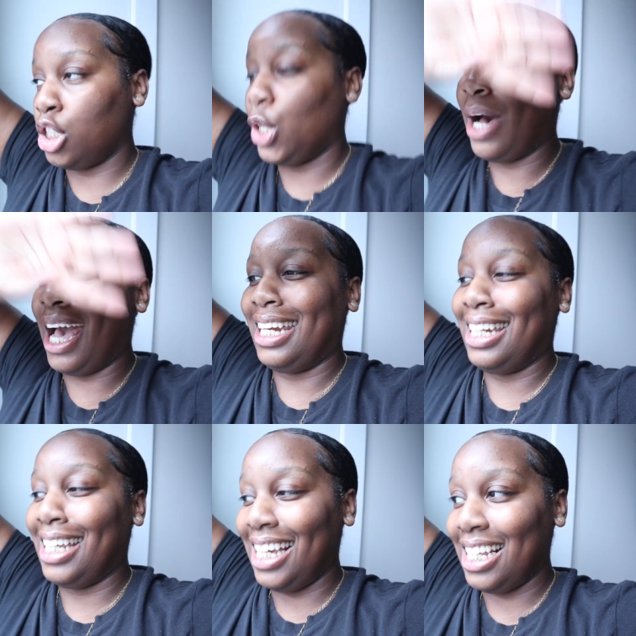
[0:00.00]
So I
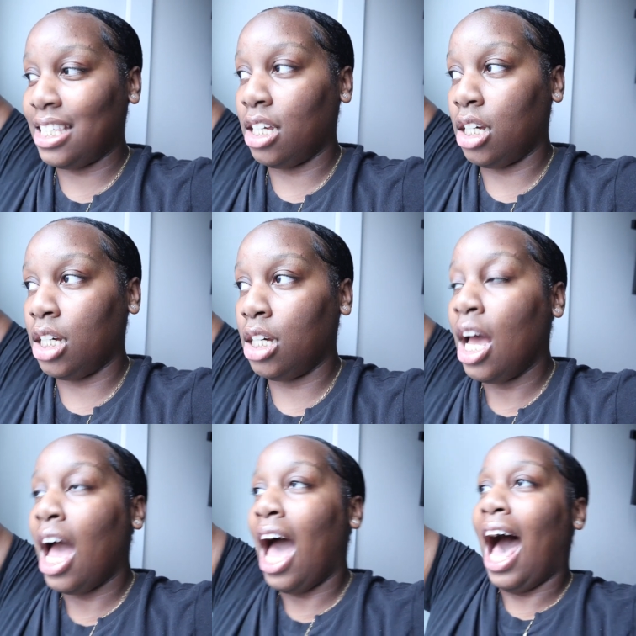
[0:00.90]
need
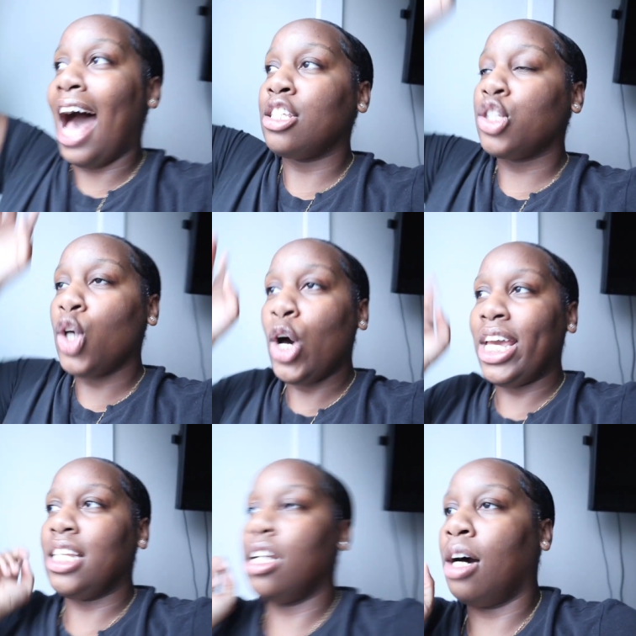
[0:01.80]
to, I saw
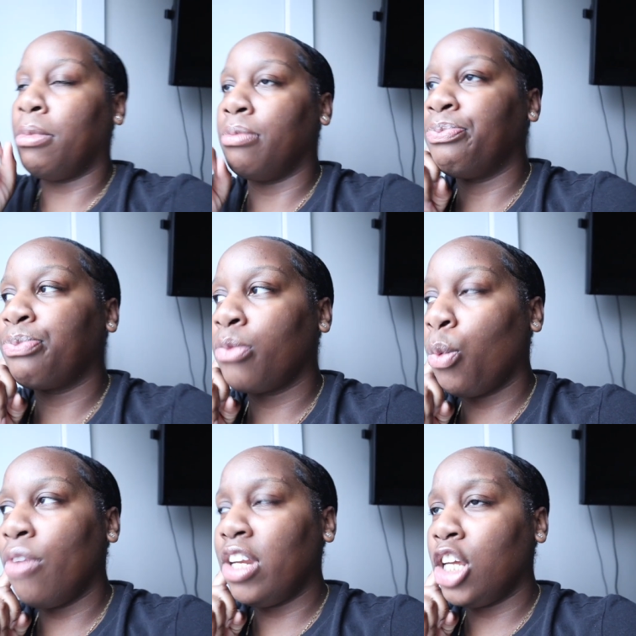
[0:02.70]
in, um,
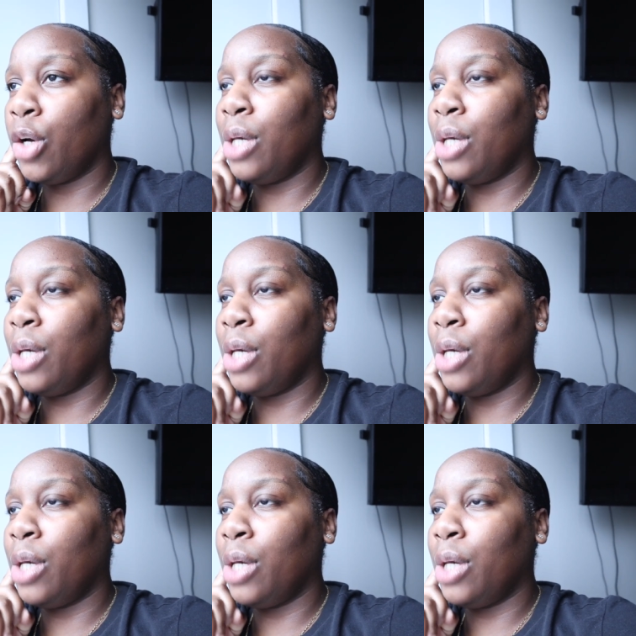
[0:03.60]
what video?